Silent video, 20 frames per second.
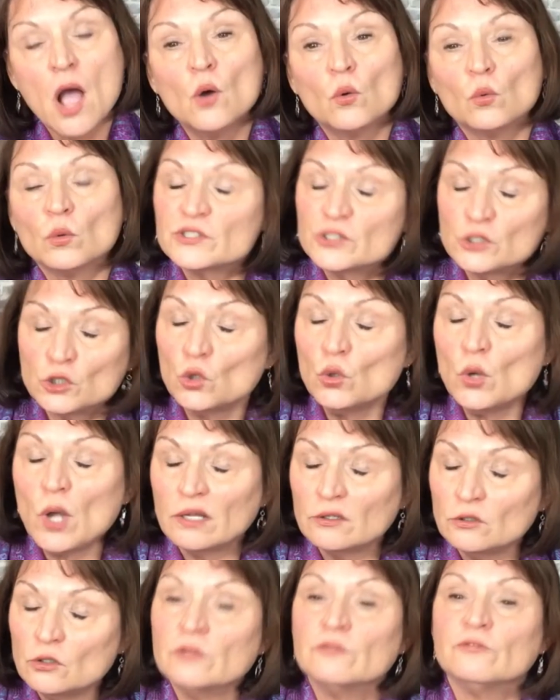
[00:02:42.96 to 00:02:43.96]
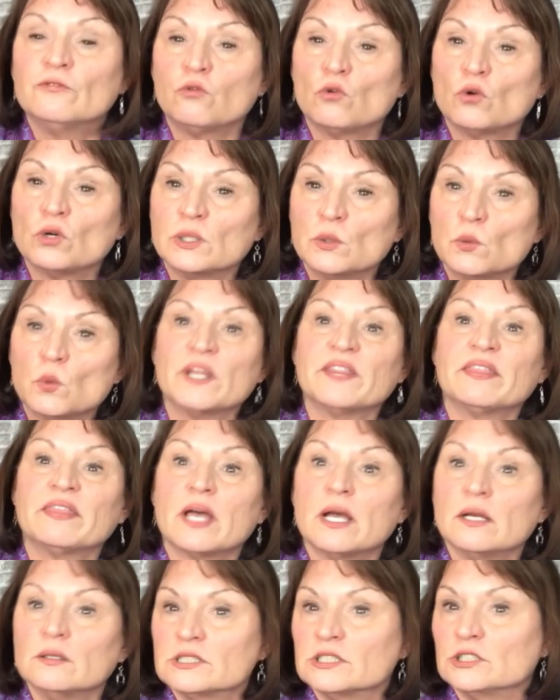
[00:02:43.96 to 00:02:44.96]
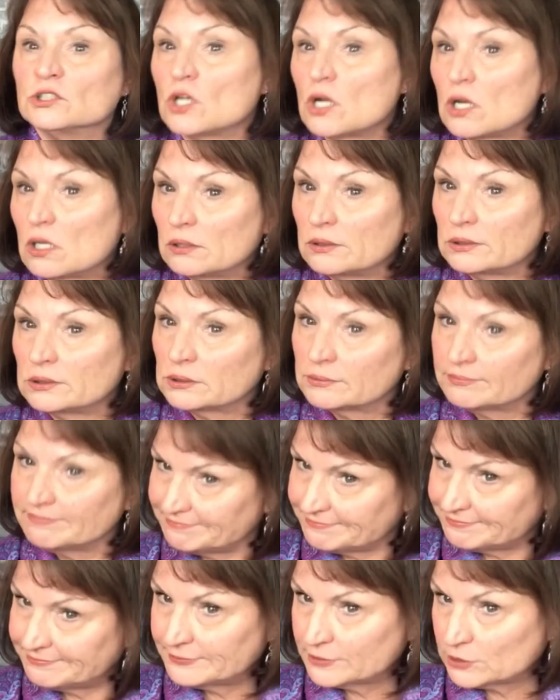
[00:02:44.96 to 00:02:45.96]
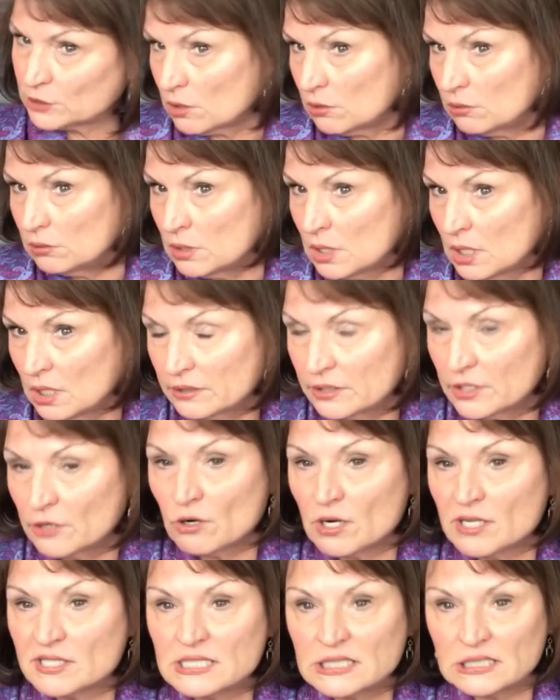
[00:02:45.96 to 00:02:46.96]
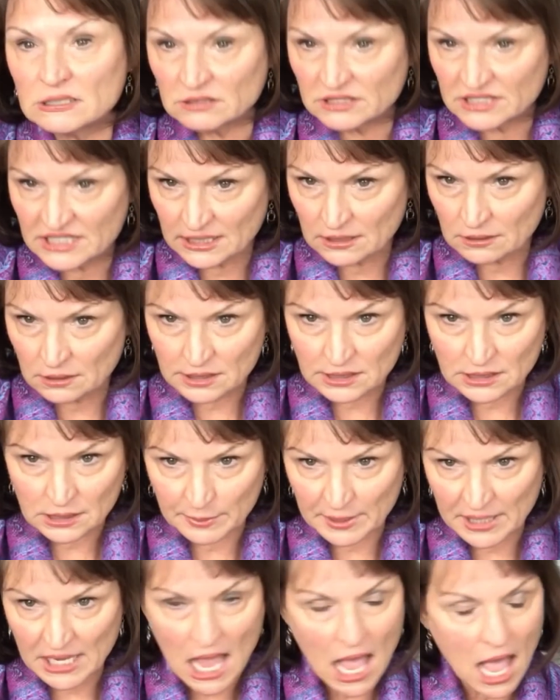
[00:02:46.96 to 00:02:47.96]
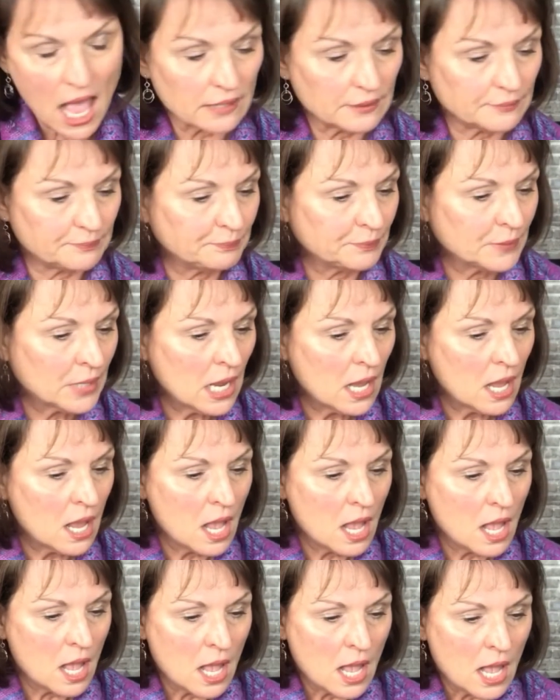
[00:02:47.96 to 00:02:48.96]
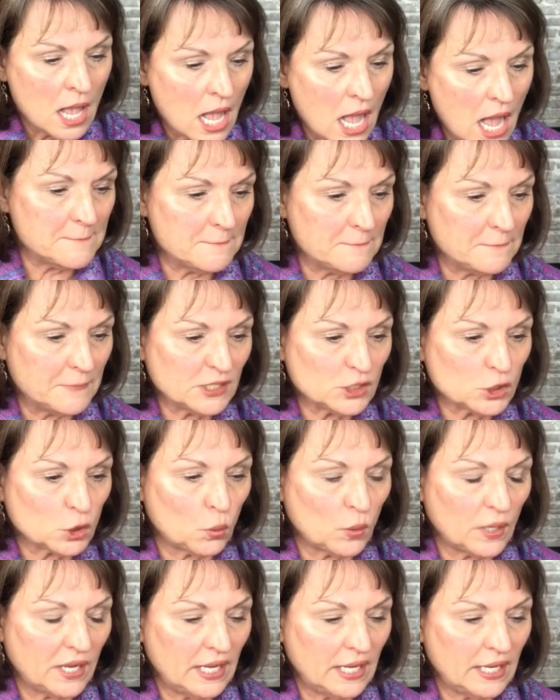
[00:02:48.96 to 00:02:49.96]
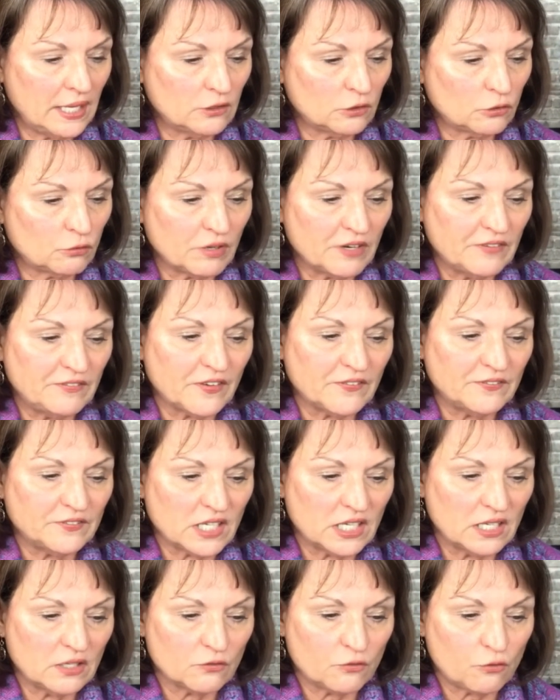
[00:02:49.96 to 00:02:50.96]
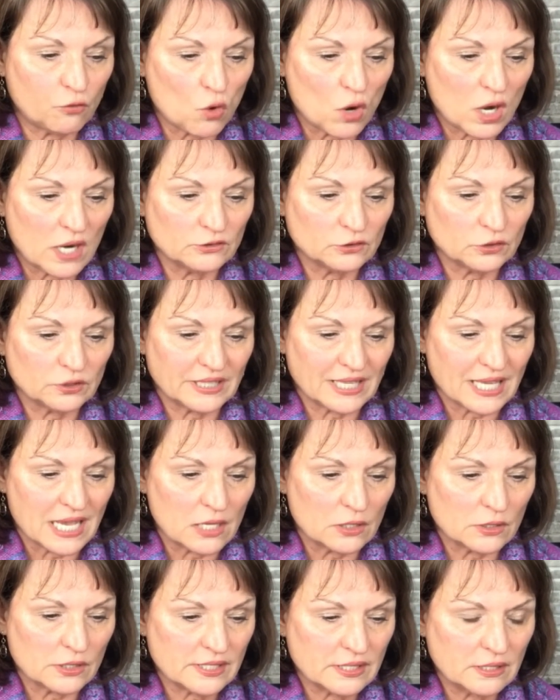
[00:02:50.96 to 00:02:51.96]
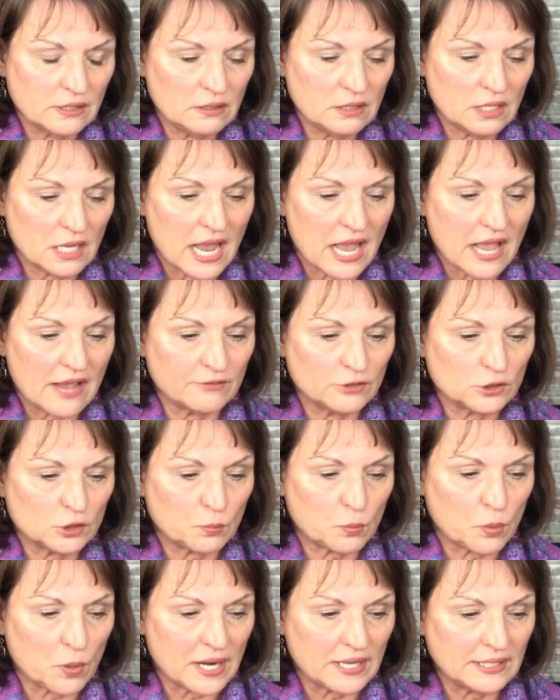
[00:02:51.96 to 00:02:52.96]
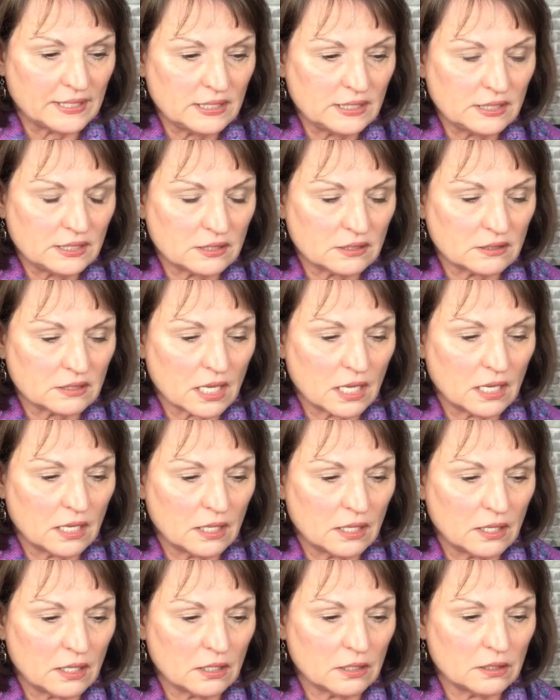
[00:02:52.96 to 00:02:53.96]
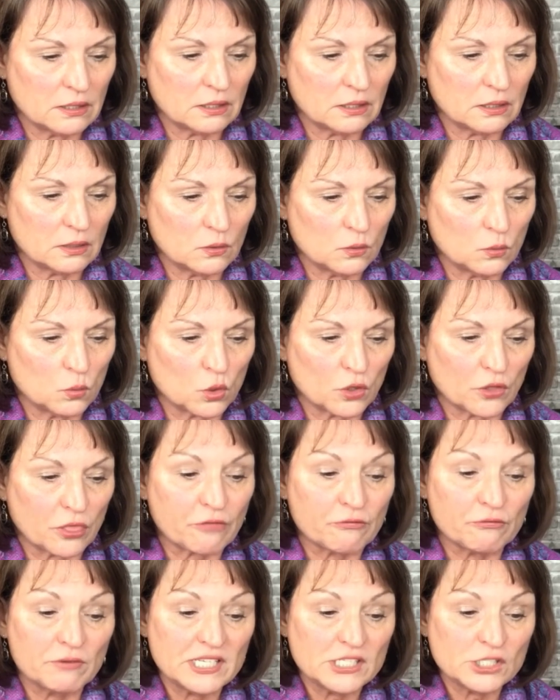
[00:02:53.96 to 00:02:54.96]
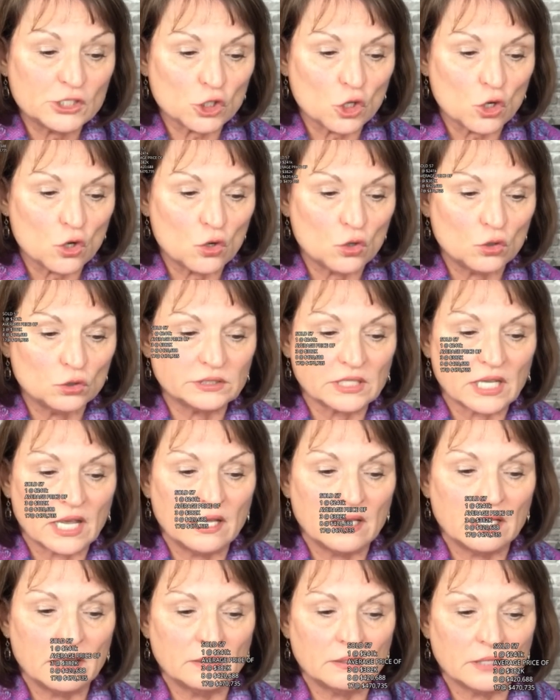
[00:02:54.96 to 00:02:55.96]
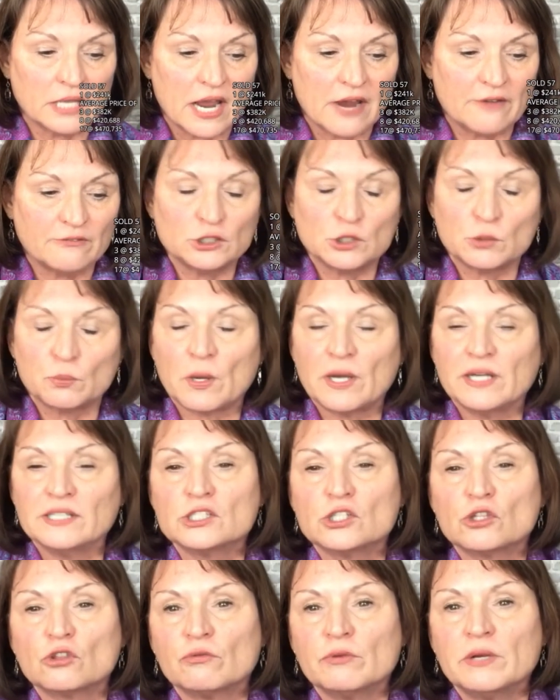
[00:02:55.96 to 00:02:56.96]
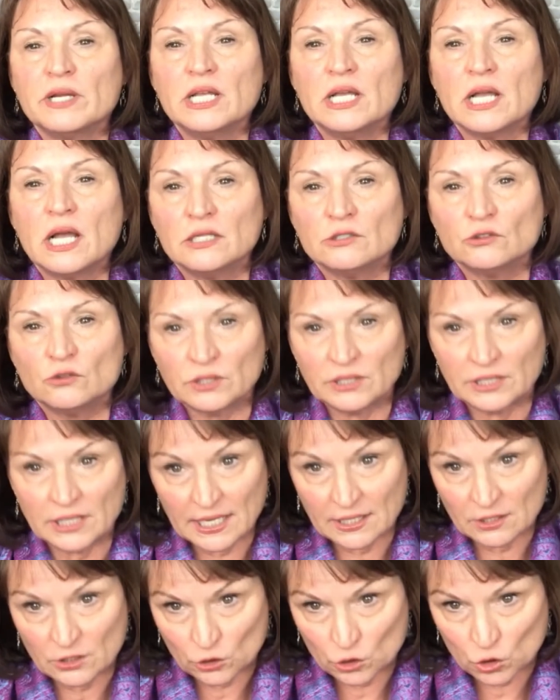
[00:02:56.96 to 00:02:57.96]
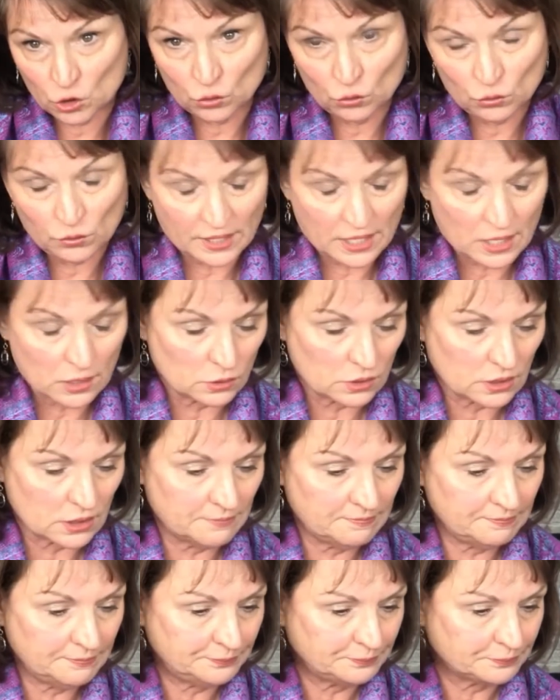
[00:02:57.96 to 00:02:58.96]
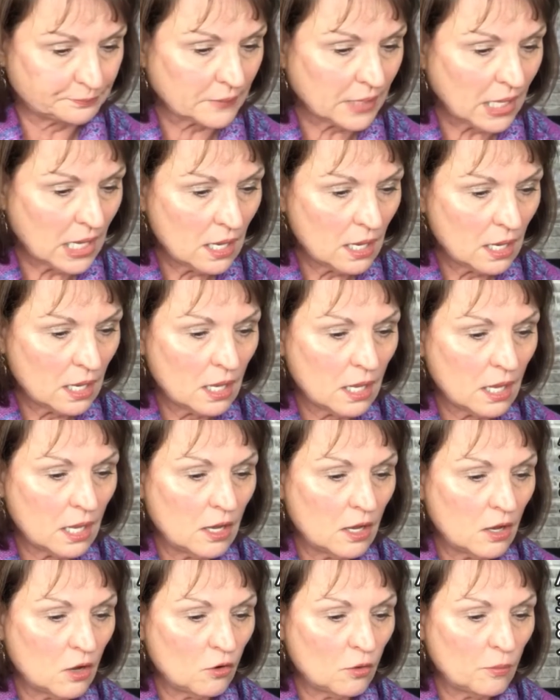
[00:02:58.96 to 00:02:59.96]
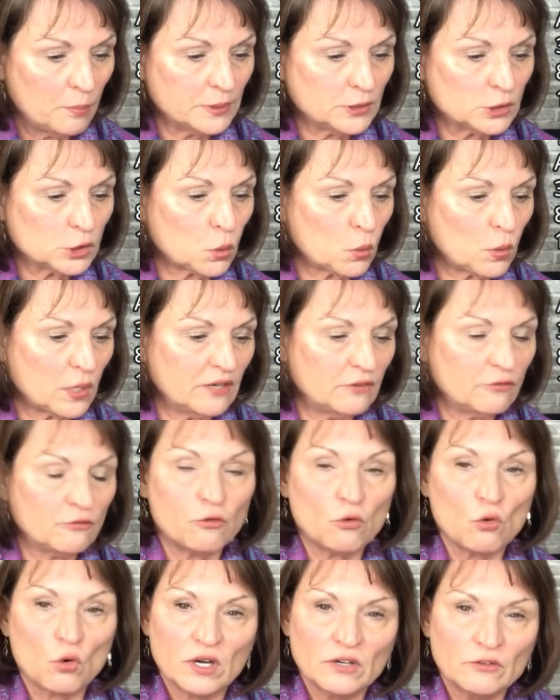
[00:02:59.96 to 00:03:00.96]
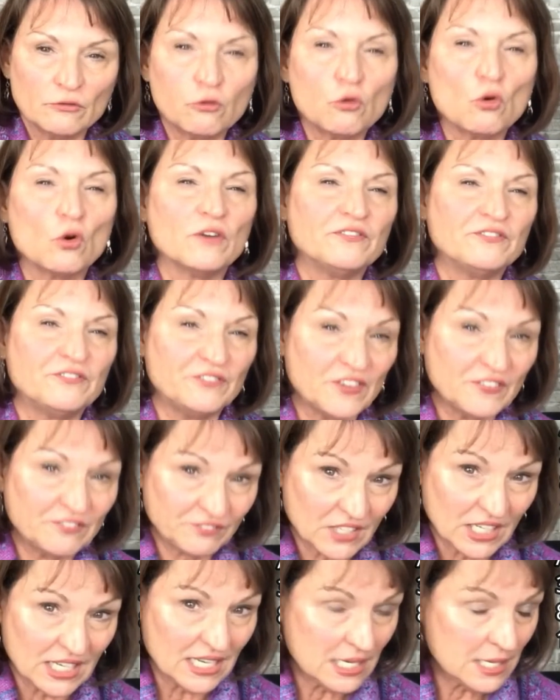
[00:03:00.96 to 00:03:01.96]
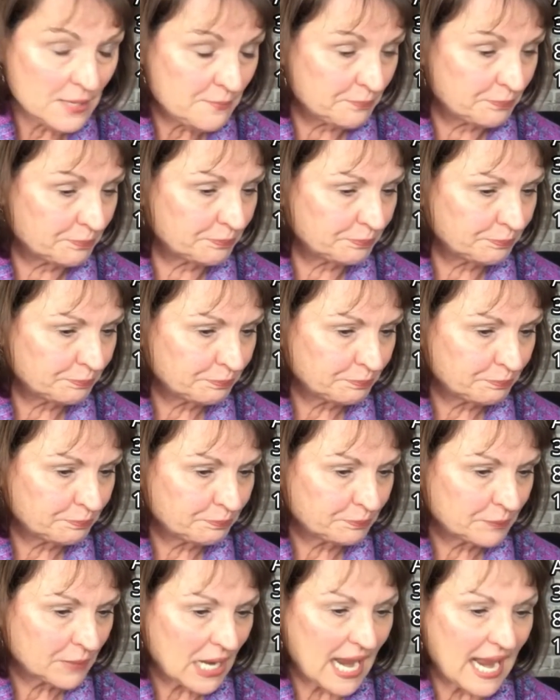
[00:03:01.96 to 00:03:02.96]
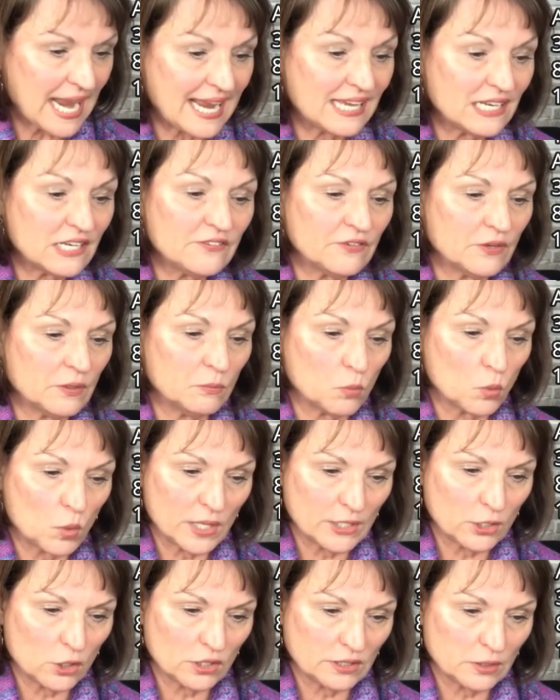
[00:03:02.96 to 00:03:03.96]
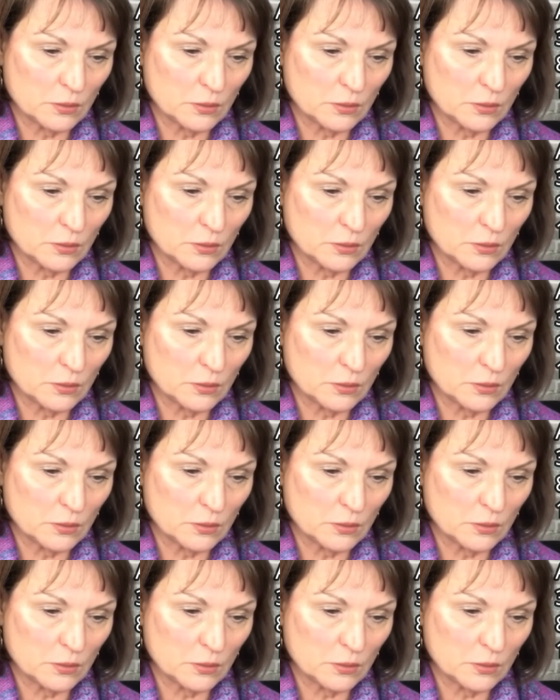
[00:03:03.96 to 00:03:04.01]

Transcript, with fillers: was $241,000. So there are still deals to be had between 350 and 400,000 average price. They were three sold and average price 382,000. Between 4 and 450, eight of them went on the